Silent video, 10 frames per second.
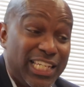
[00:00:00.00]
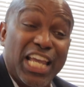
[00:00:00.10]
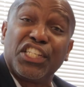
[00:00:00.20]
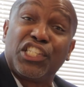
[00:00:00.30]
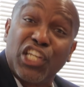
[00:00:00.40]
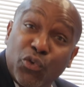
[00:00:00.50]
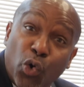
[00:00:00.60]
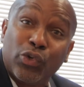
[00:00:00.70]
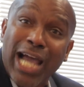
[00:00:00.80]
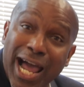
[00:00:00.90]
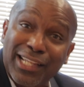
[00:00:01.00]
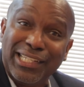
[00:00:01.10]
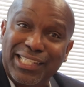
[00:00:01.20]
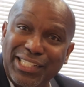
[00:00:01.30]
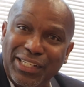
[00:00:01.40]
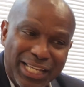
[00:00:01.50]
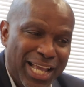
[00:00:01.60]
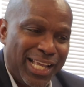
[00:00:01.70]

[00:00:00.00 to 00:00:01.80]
she has $0 into it.